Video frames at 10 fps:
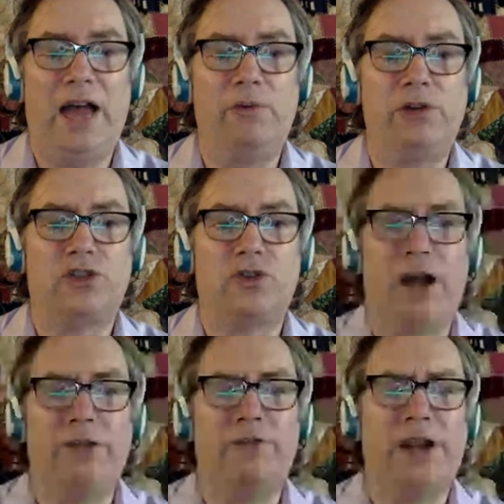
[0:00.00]
I would
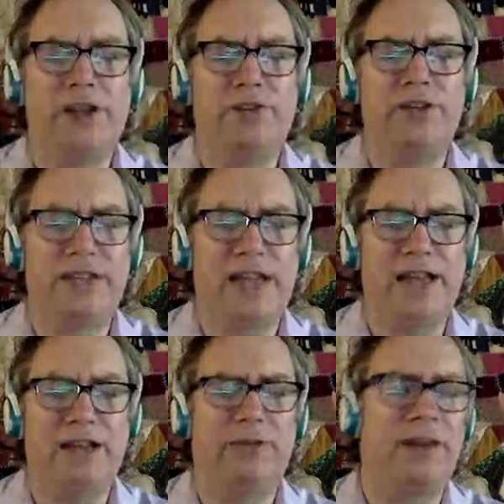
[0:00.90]
try and write a unit
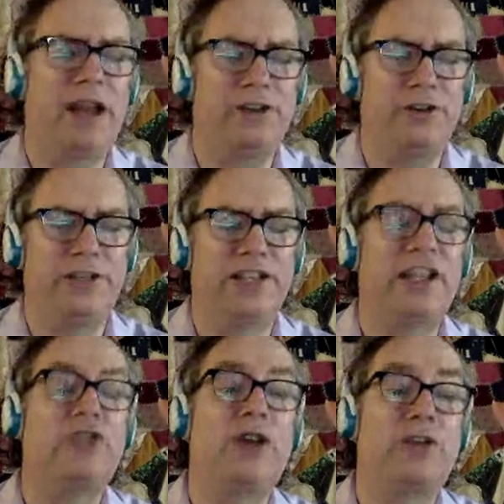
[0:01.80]
test, or not a unit
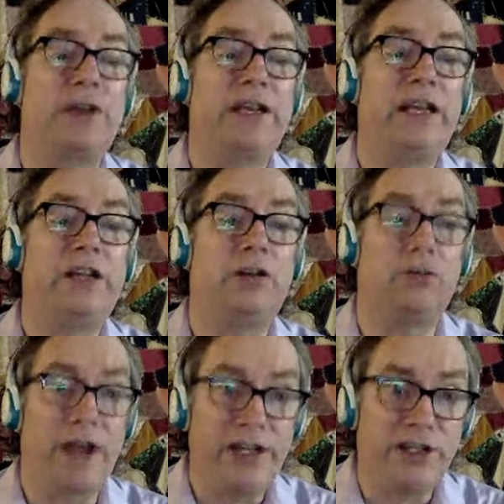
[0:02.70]
test, I tried to write an
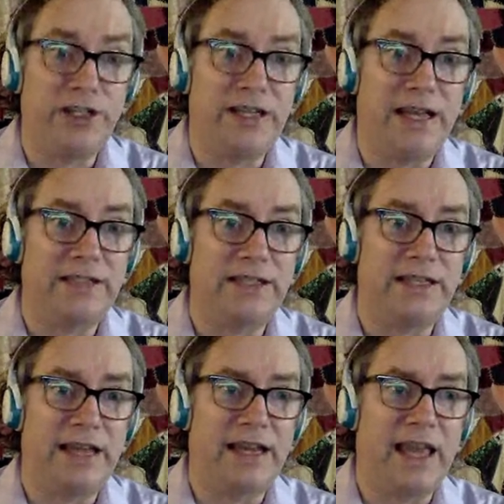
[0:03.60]
integration test
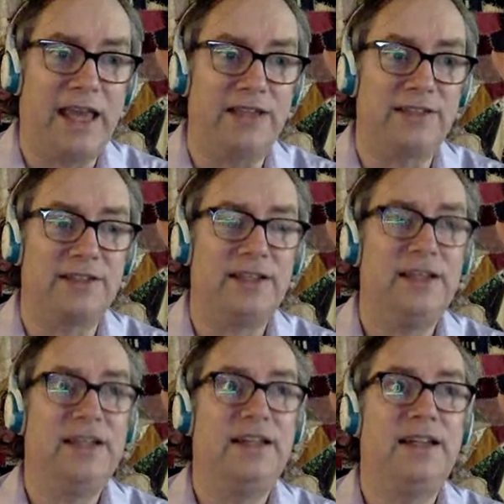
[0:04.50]
in that case
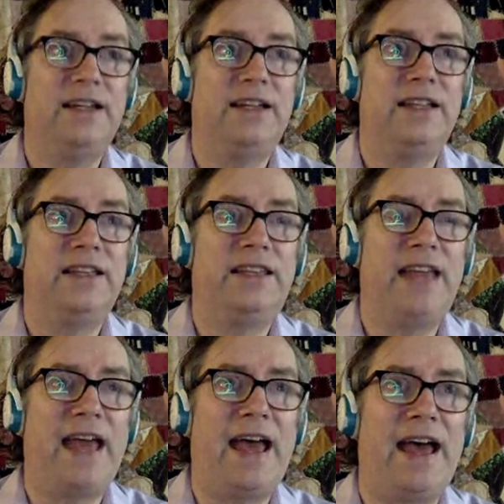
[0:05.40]

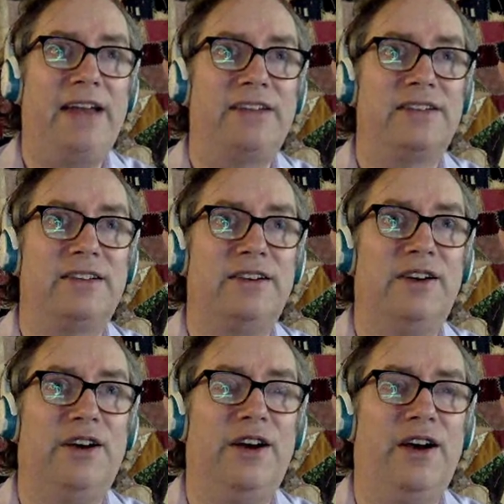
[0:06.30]
that
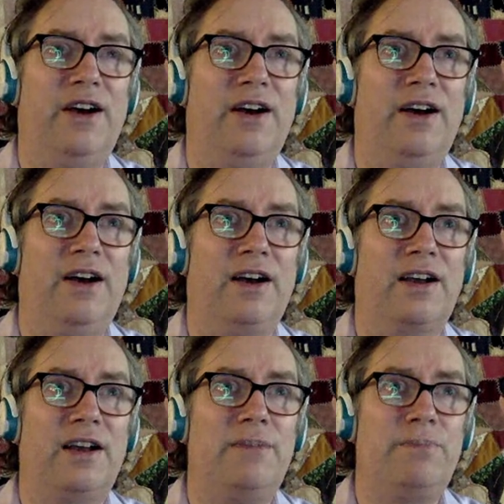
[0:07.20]

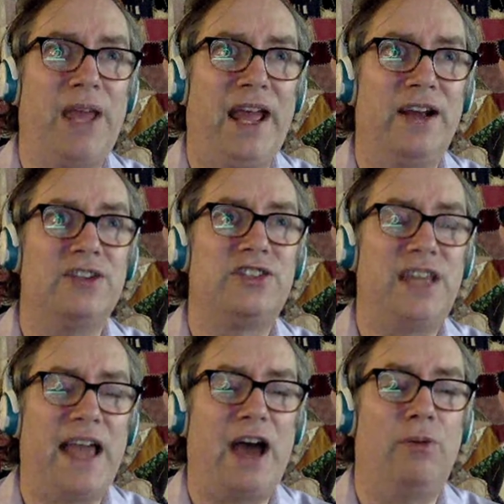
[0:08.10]
compares
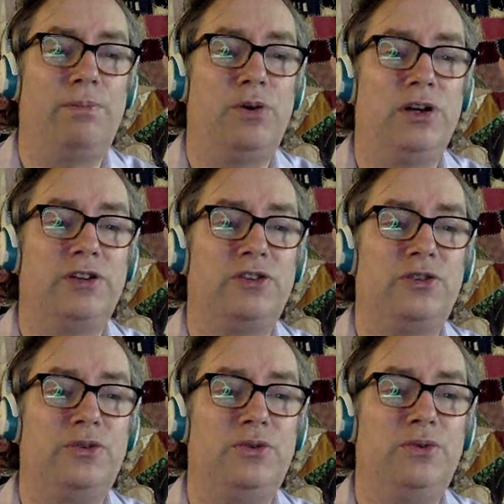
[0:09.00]
the output
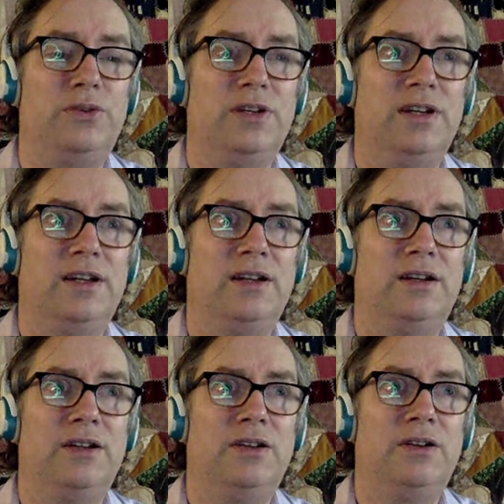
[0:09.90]
to
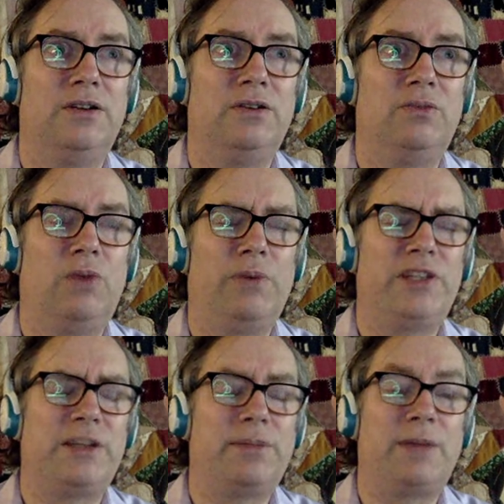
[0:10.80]
what we
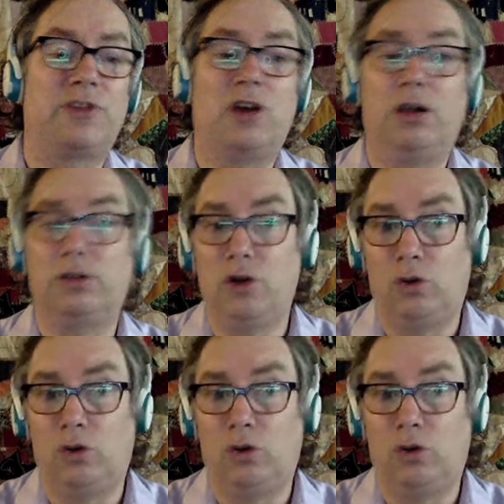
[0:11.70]
sometimes call